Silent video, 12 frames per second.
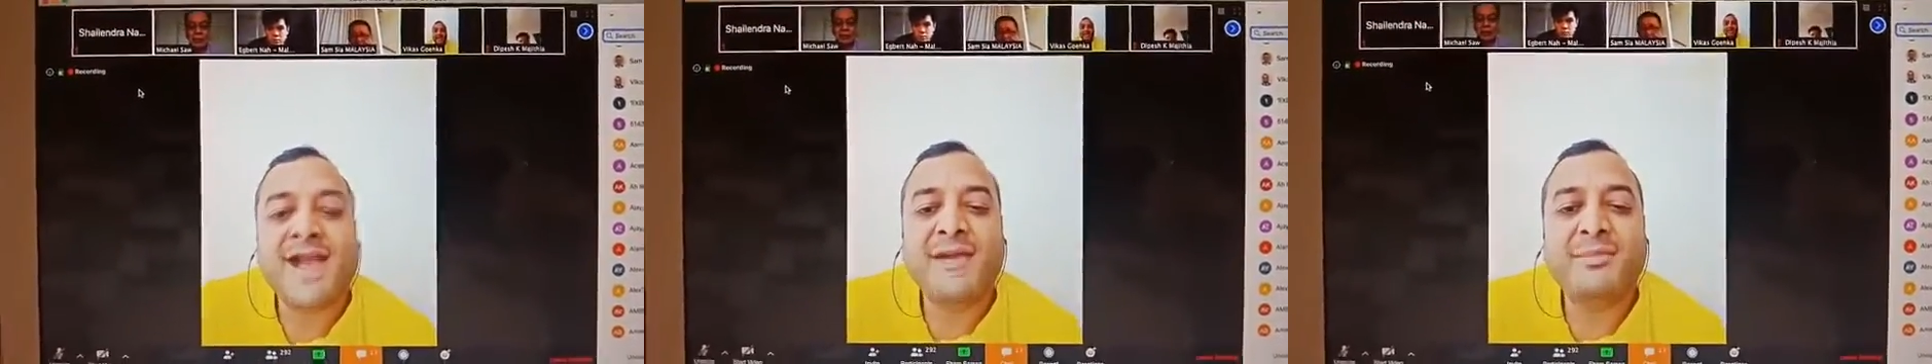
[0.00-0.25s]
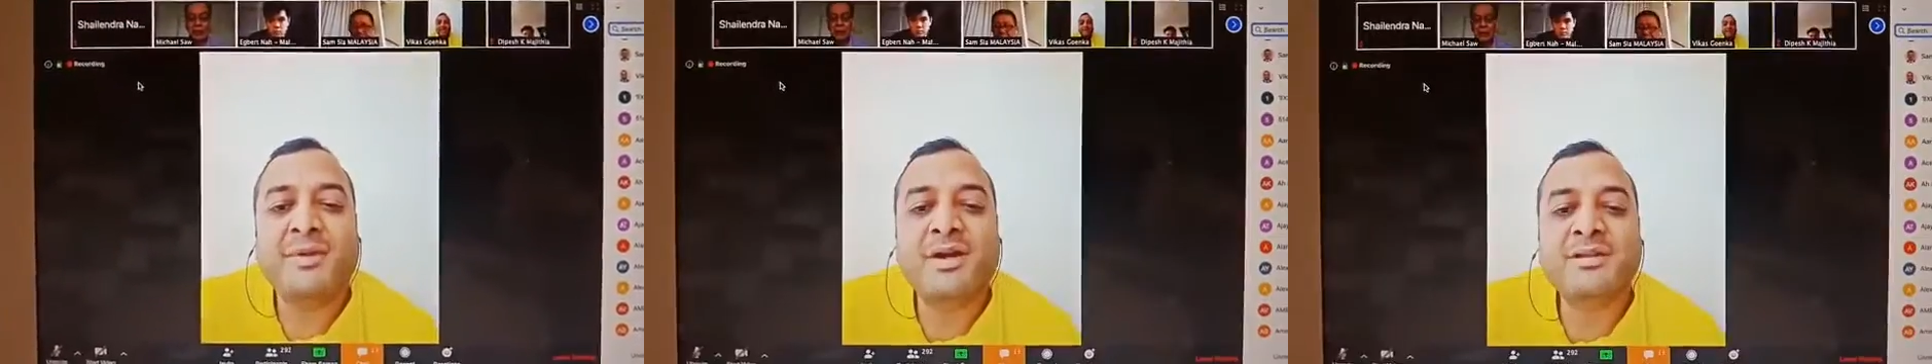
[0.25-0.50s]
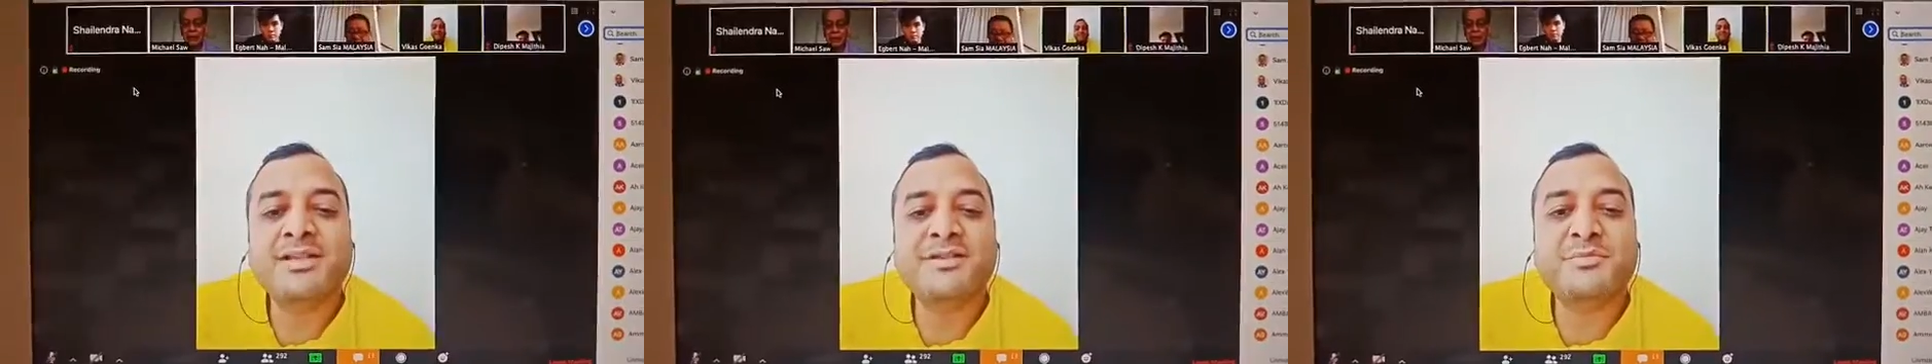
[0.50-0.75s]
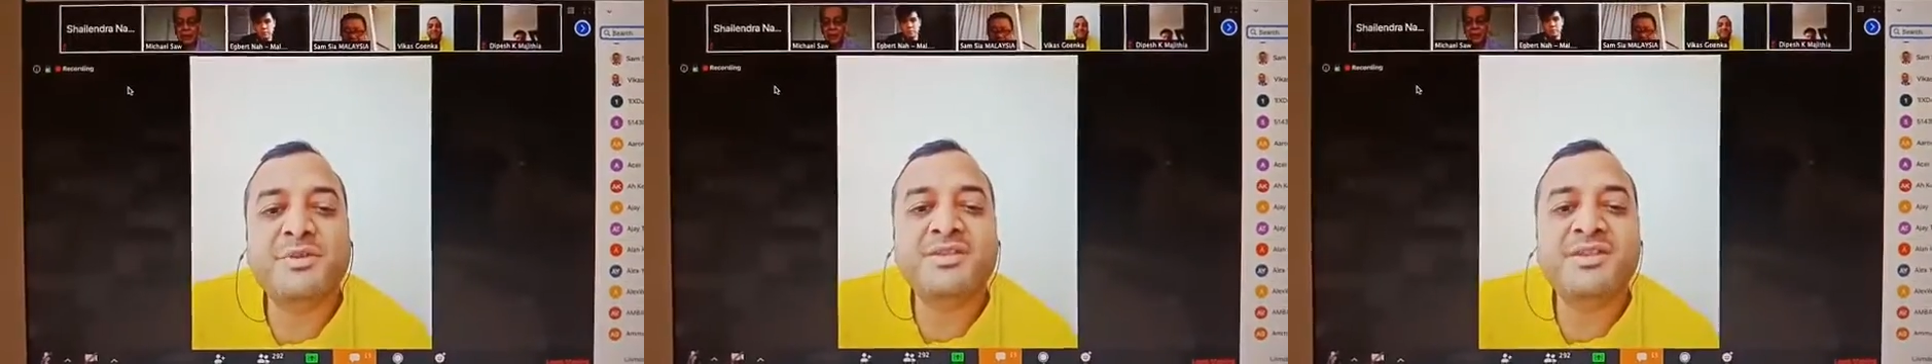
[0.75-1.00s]
I bought
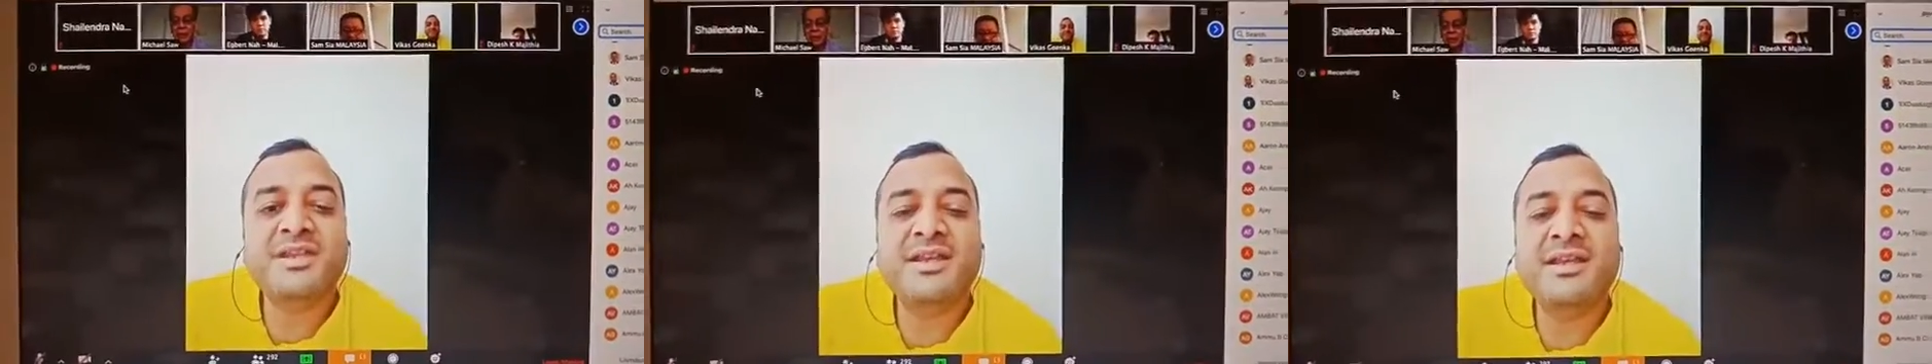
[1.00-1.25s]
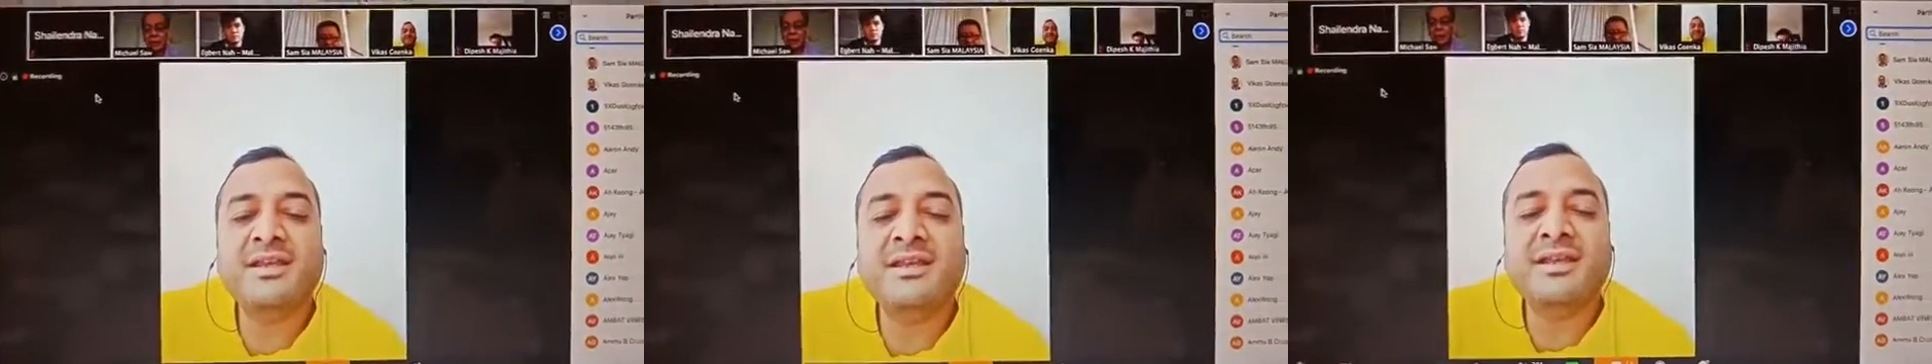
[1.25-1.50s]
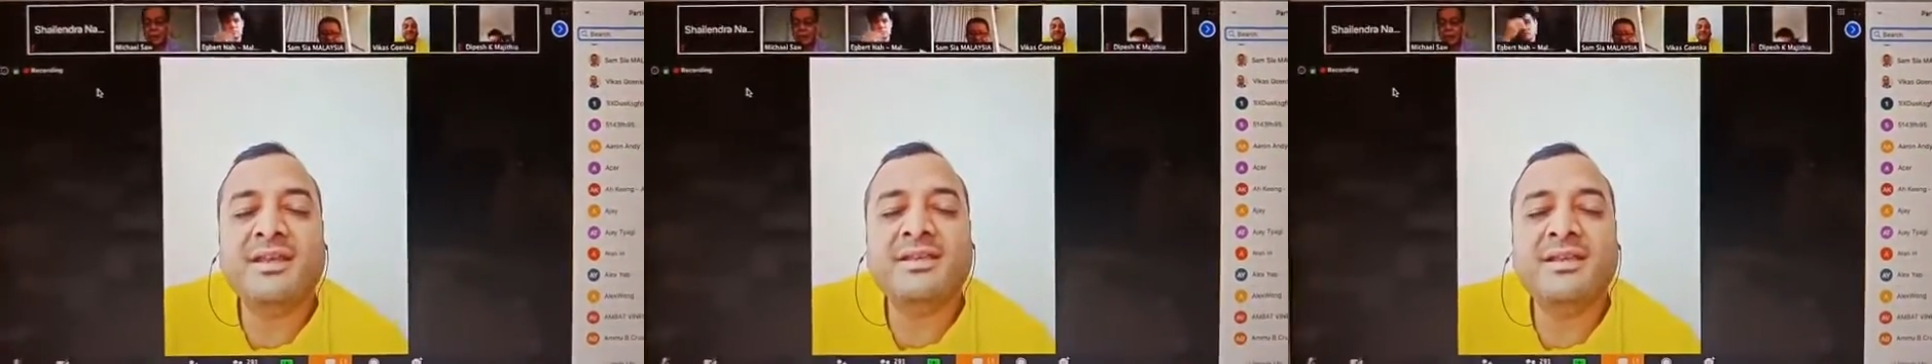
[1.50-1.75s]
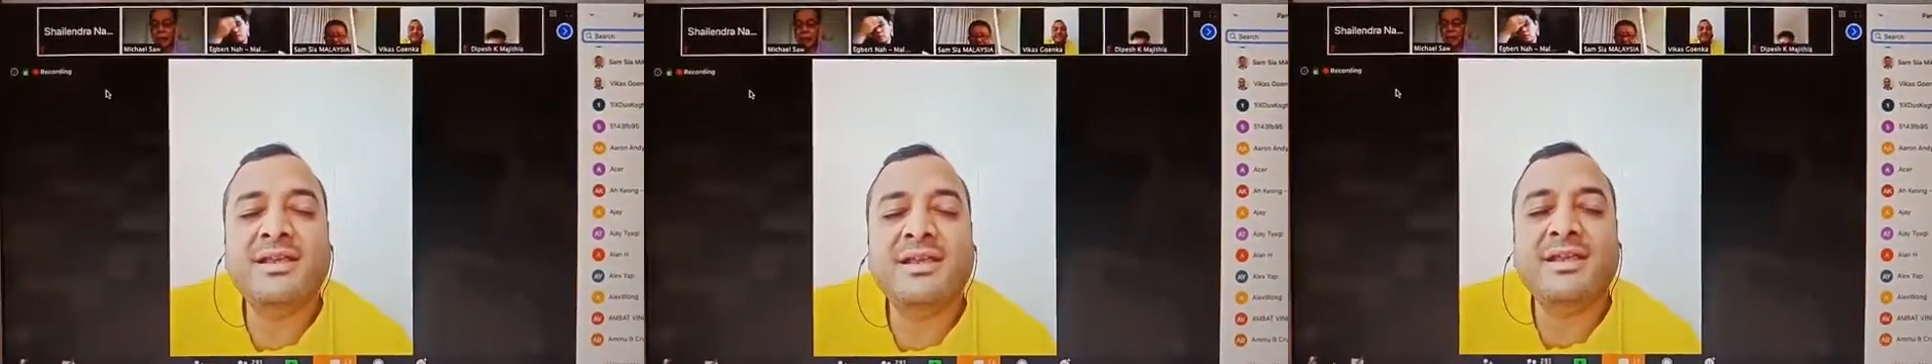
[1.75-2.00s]
this machine
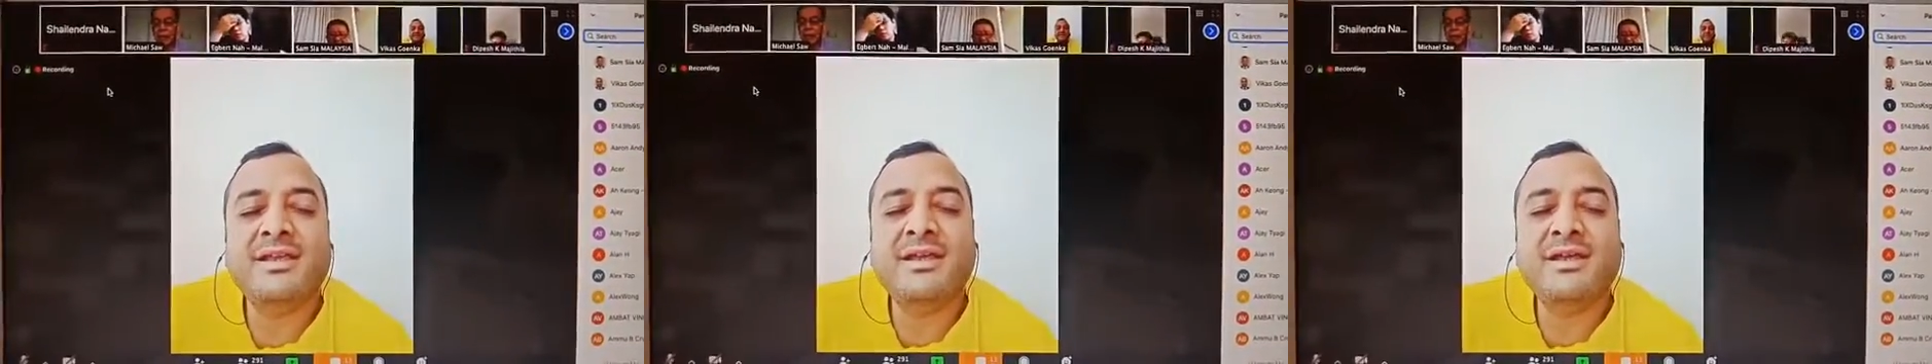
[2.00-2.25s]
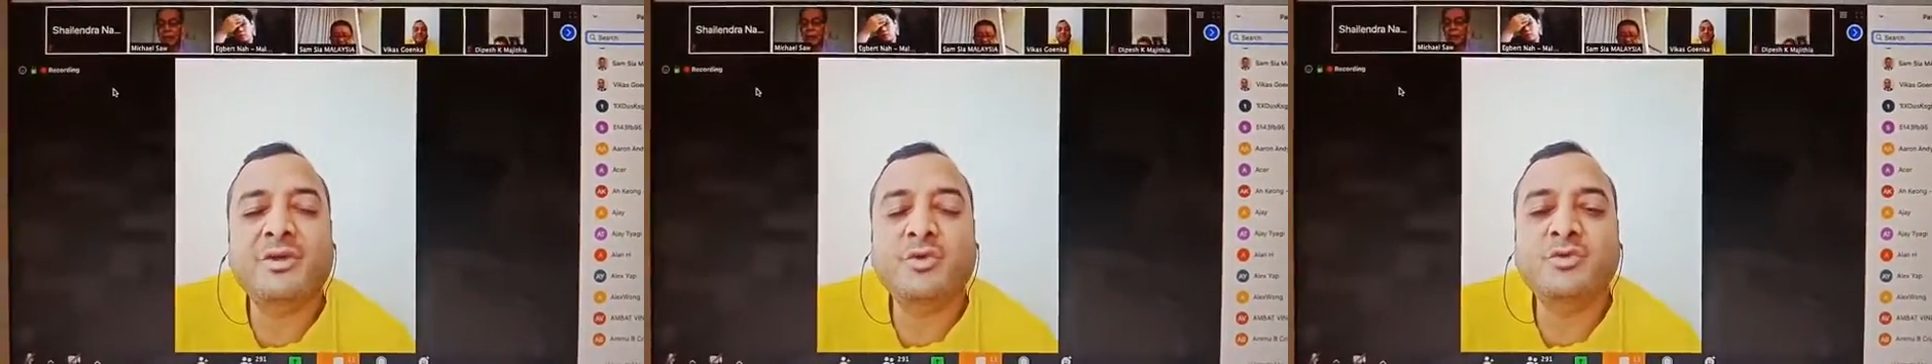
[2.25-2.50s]
in the year